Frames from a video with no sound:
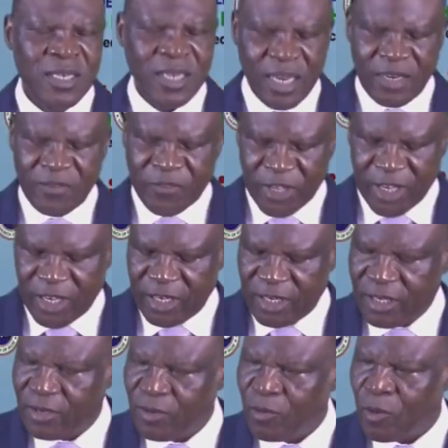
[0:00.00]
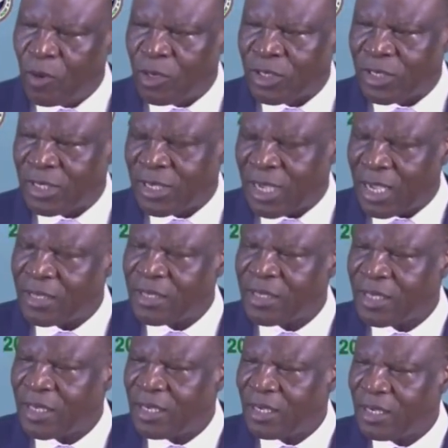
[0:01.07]
David was
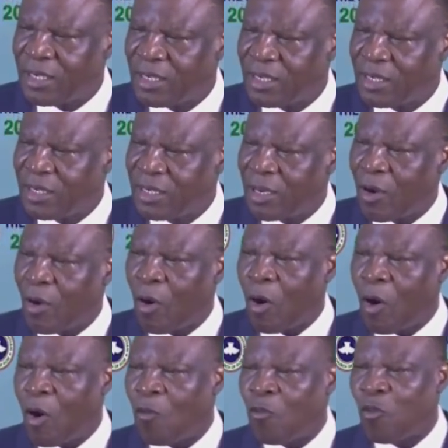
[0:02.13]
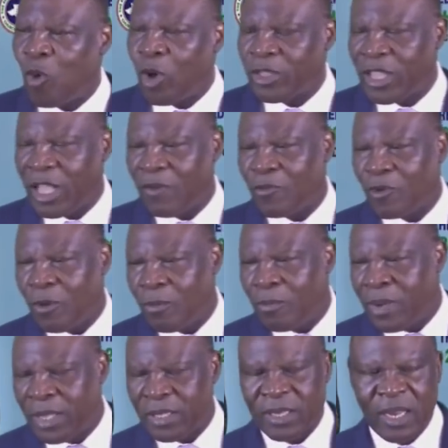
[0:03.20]
thirsty of water
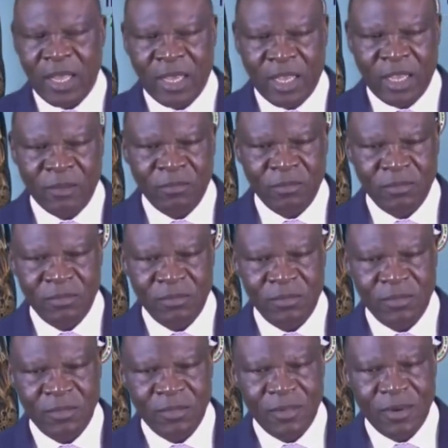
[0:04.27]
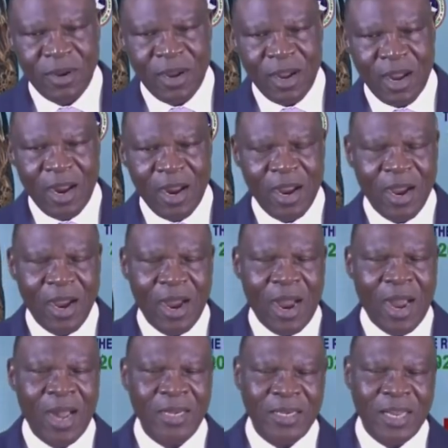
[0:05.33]
from Bethlehem.
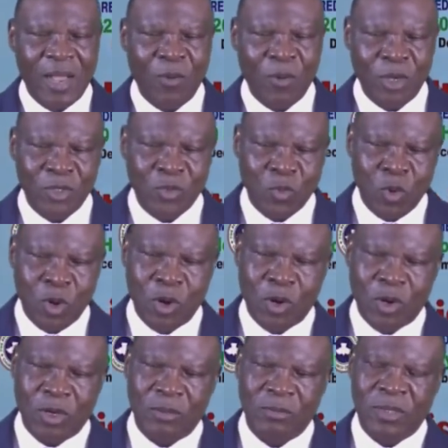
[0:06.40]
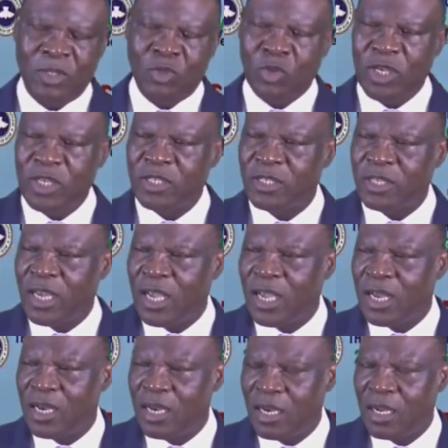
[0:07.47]
And there was war between
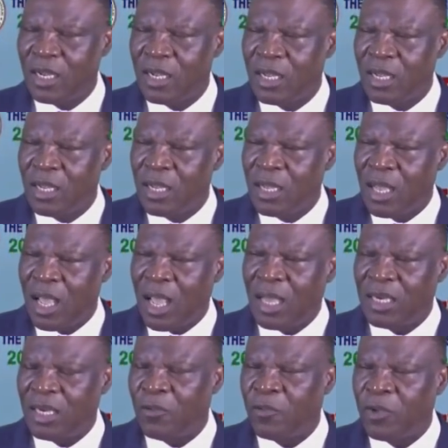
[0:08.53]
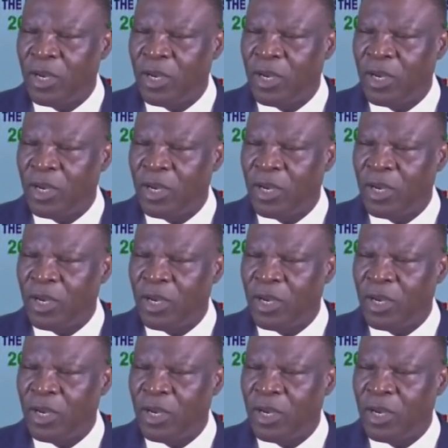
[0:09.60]
Israel and the